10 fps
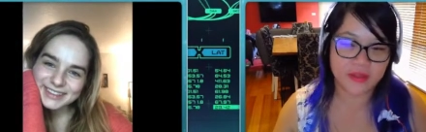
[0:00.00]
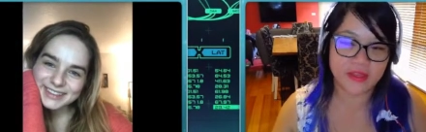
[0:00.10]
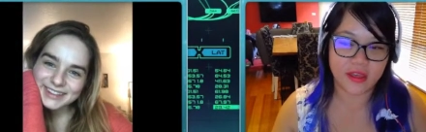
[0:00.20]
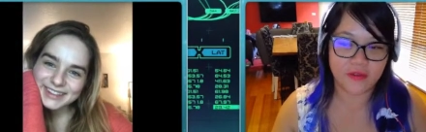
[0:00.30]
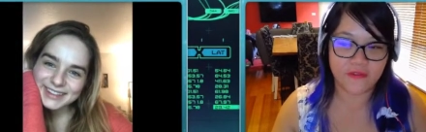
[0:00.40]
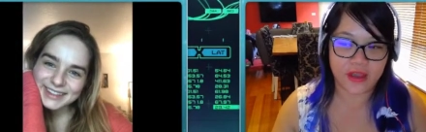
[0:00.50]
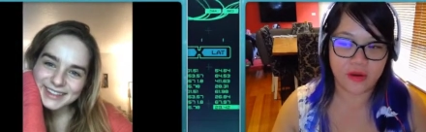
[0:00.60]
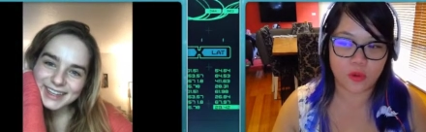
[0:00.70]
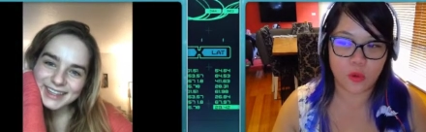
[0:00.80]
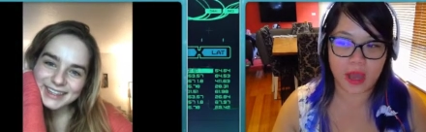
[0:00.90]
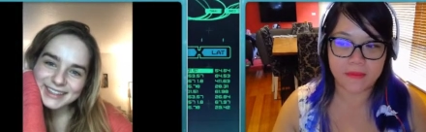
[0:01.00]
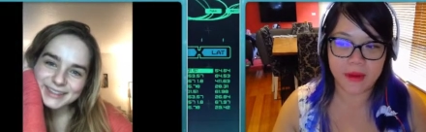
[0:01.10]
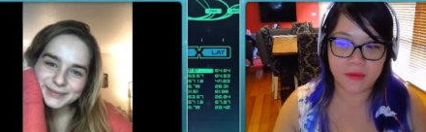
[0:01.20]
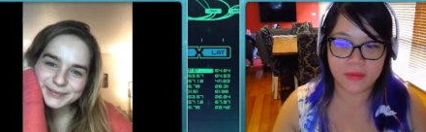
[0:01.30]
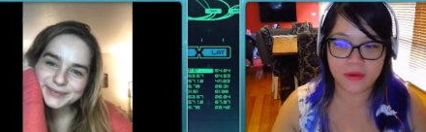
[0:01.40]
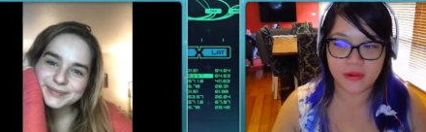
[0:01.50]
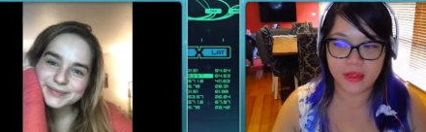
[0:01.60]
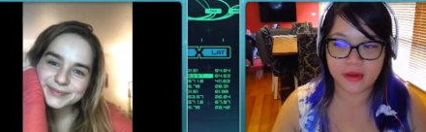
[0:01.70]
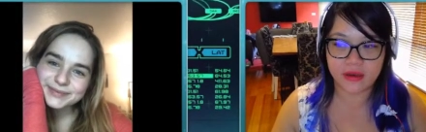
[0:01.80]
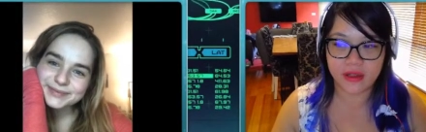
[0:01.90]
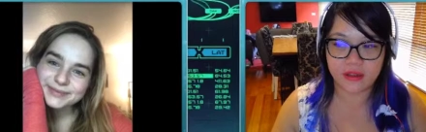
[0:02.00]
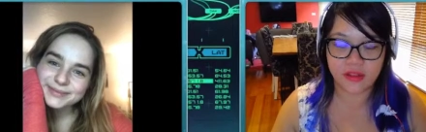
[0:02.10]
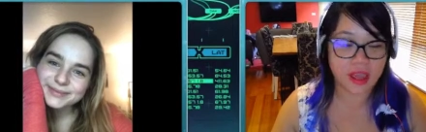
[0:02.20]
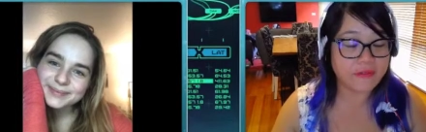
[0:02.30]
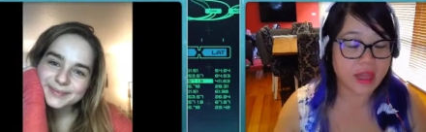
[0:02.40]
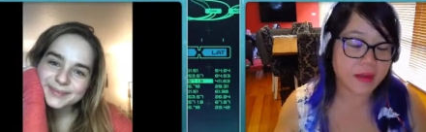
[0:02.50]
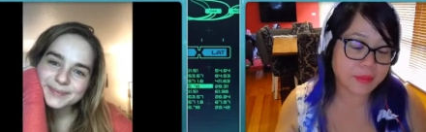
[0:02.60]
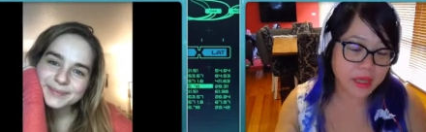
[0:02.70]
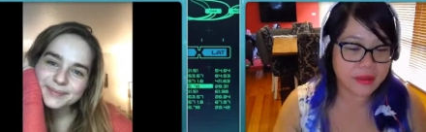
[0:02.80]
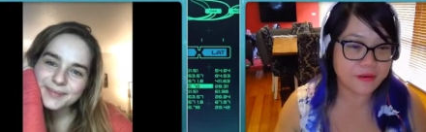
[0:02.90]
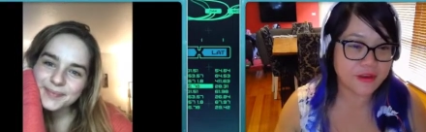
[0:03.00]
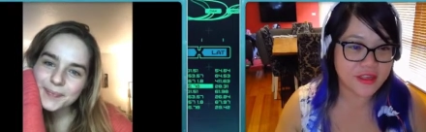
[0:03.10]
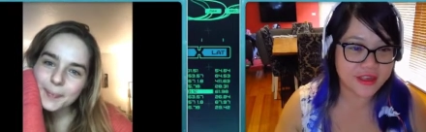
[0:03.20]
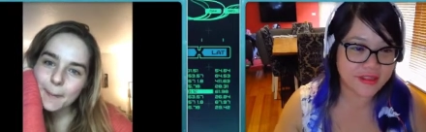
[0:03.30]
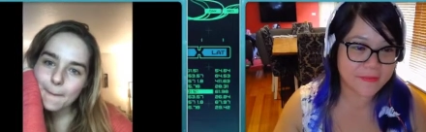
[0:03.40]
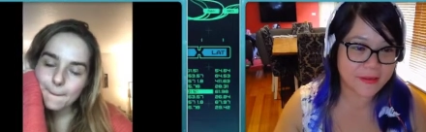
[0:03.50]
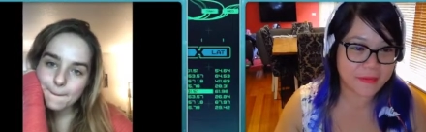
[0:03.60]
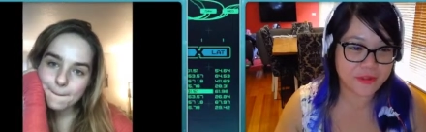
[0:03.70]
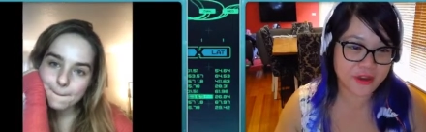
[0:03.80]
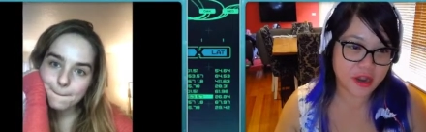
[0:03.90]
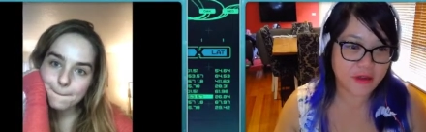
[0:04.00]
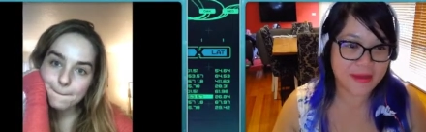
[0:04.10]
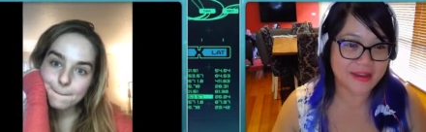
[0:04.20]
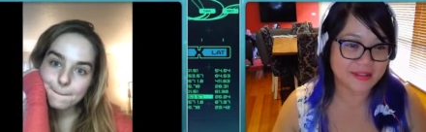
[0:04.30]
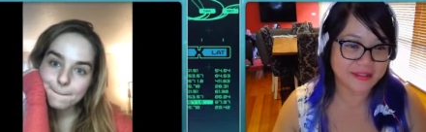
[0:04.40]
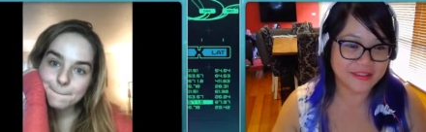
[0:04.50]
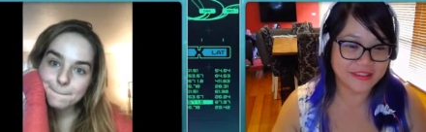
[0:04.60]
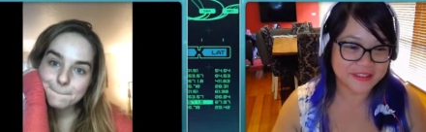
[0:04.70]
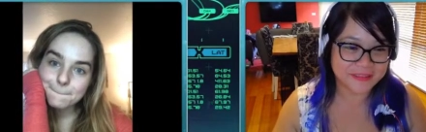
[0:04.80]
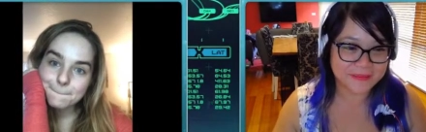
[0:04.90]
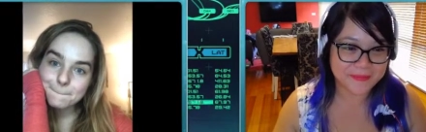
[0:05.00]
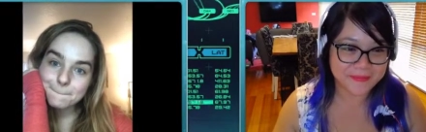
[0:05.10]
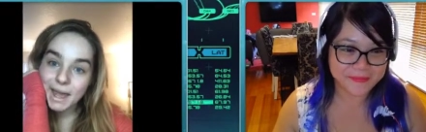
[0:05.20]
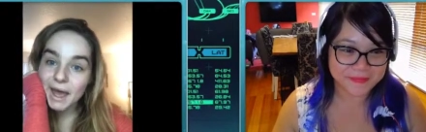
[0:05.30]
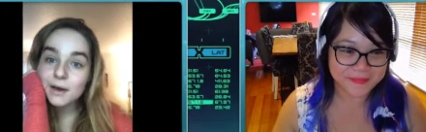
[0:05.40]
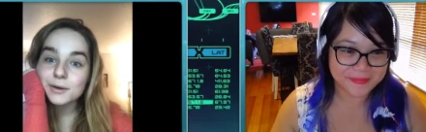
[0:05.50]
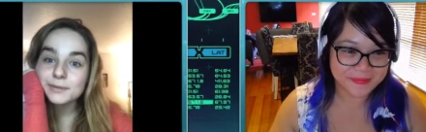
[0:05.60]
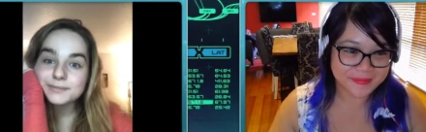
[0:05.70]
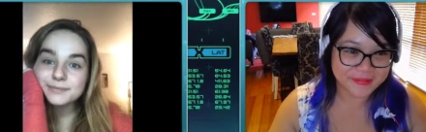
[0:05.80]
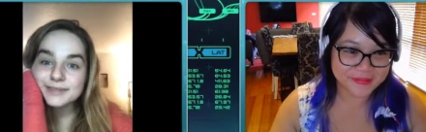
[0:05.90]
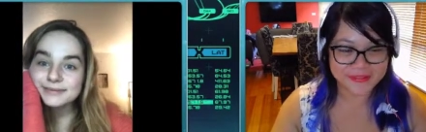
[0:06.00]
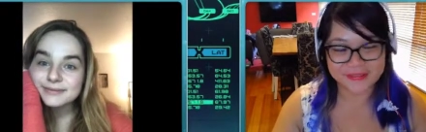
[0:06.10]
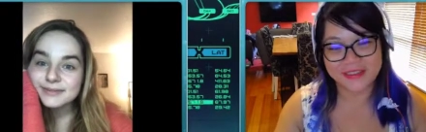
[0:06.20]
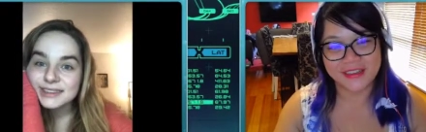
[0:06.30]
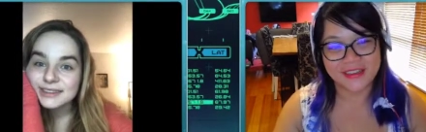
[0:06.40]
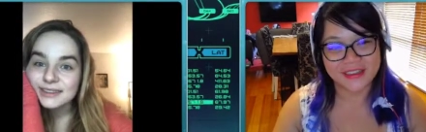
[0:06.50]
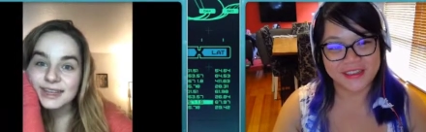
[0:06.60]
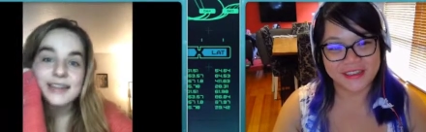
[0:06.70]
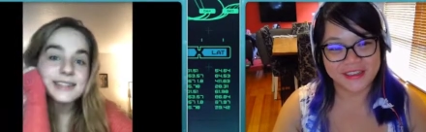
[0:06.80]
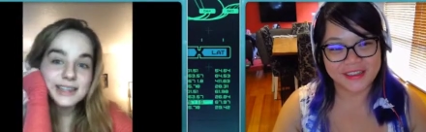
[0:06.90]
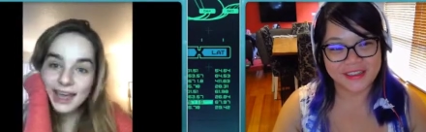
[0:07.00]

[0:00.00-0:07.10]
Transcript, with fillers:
Speaker 1: been on that you found quite memorable, and, and do you have any upcoming projects that people should know about?
Speaker 2: Oh, yes